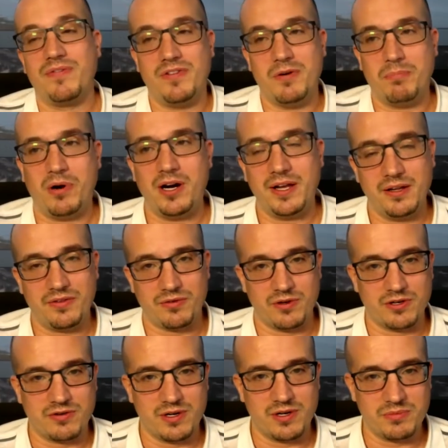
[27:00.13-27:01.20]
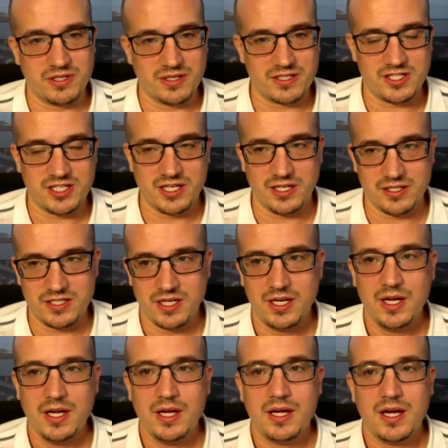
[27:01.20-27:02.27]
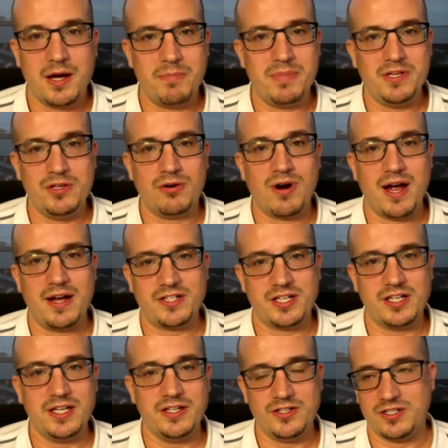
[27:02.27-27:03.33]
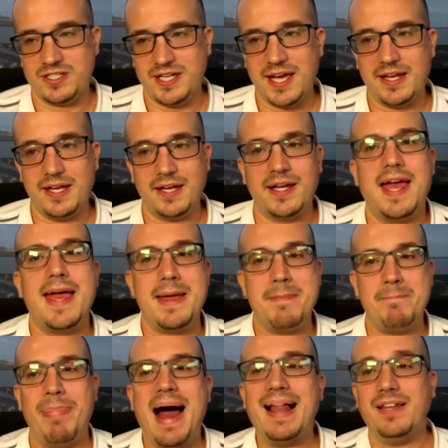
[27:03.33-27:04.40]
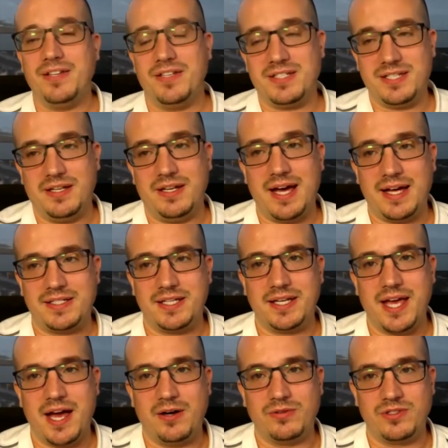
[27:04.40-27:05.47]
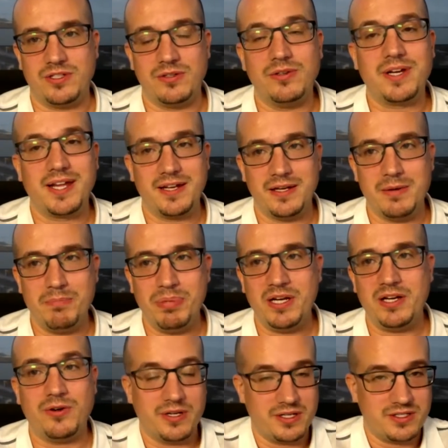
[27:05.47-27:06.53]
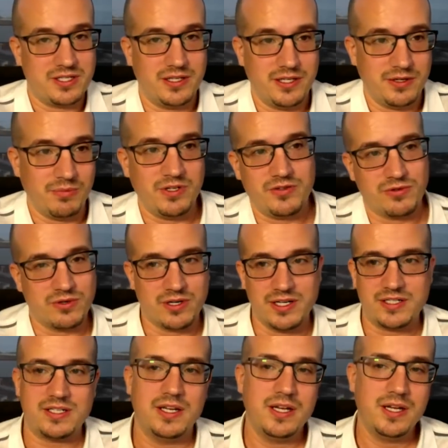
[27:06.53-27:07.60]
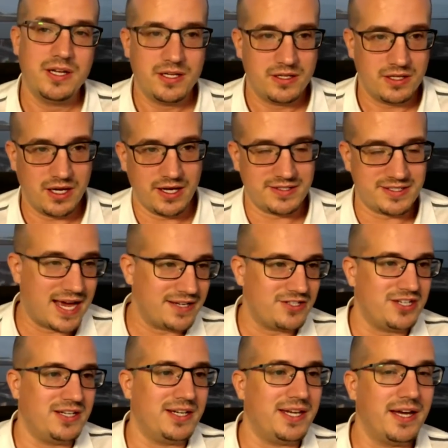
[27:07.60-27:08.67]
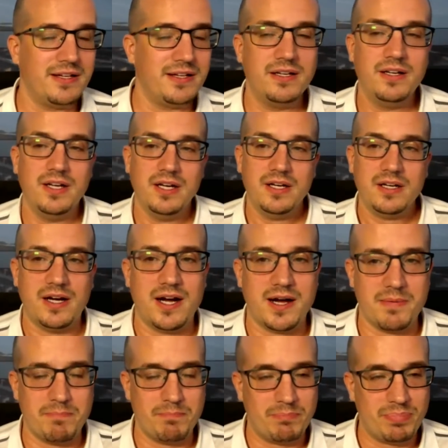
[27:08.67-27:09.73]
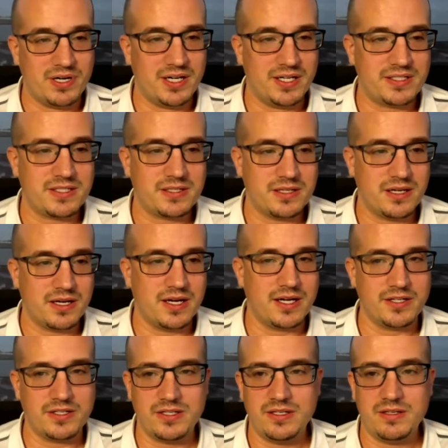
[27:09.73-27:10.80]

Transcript: if you're buying it through a crypto exchange, you're actually just getting a balance in that account. You're not getting the Bitcoin until you withdraw it. Tangent again. That's the